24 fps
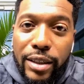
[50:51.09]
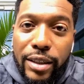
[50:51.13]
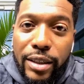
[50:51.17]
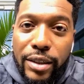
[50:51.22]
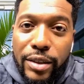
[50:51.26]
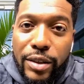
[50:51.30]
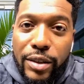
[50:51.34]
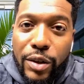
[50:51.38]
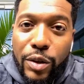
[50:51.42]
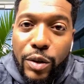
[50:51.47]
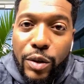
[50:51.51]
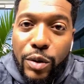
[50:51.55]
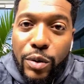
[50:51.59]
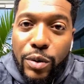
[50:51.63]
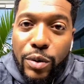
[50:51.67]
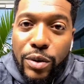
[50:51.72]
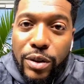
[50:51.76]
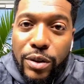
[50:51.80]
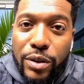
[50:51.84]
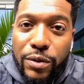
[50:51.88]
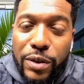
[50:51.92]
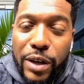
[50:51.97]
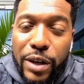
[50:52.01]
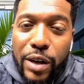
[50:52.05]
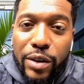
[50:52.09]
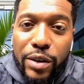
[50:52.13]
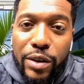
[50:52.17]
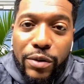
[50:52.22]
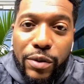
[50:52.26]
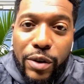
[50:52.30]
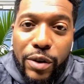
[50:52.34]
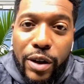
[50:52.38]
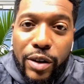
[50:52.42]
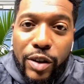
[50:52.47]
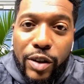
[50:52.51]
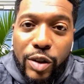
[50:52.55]
Wow. So the
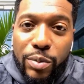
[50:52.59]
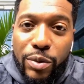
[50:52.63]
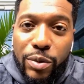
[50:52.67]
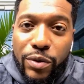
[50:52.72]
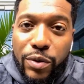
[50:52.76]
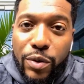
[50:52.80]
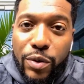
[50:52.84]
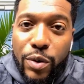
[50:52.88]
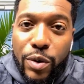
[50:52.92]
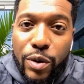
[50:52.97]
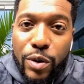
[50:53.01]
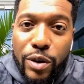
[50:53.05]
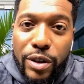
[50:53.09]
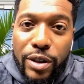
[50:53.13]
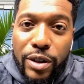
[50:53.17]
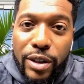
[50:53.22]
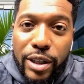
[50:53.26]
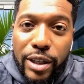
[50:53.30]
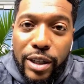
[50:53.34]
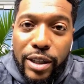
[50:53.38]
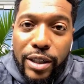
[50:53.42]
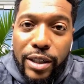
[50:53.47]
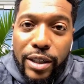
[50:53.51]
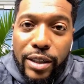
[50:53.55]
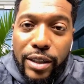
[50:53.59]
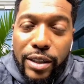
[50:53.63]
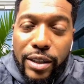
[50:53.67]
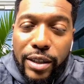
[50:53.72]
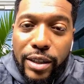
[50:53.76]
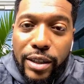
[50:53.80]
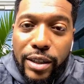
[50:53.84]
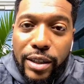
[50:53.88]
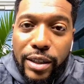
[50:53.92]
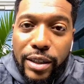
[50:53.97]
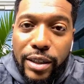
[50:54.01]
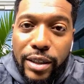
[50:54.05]
founding fathers, before they
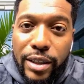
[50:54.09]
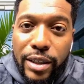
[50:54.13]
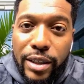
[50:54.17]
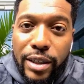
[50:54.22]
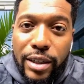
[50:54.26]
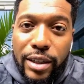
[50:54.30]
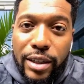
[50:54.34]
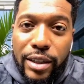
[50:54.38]
uh,